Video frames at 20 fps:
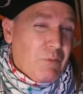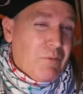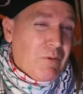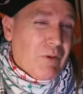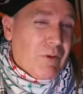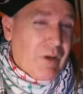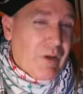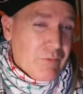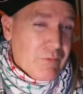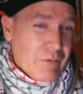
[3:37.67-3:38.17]

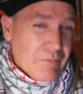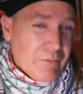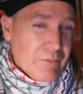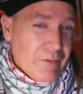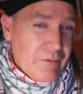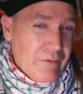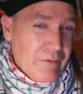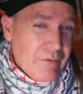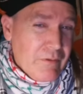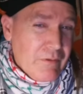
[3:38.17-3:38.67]

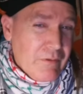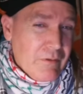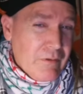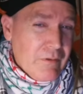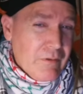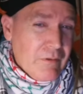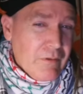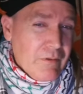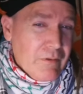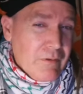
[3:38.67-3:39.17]
philosophy.
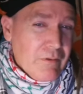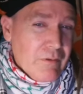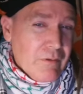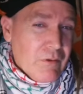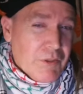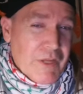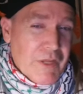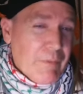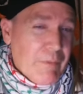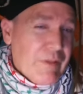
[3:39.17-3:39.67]

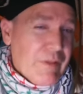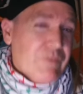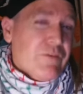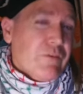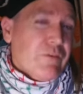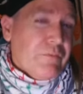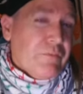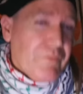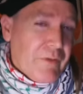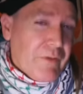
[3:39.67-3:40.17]
Okay, and that is
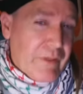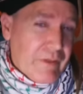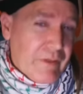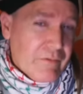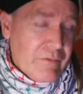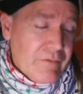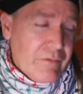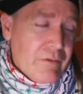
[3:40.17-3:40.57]
just a fact.